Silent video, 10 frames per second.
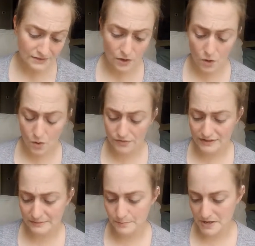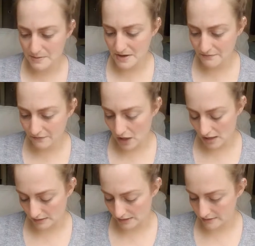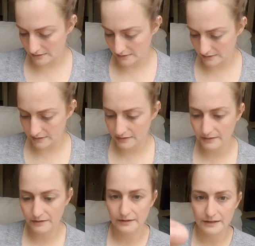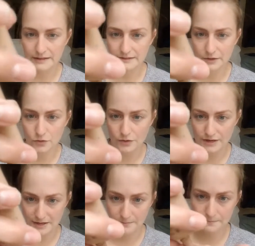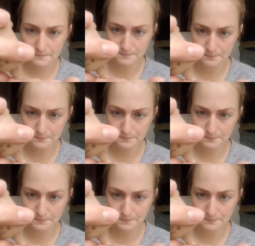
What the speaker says: So this BB Flawless is a cream.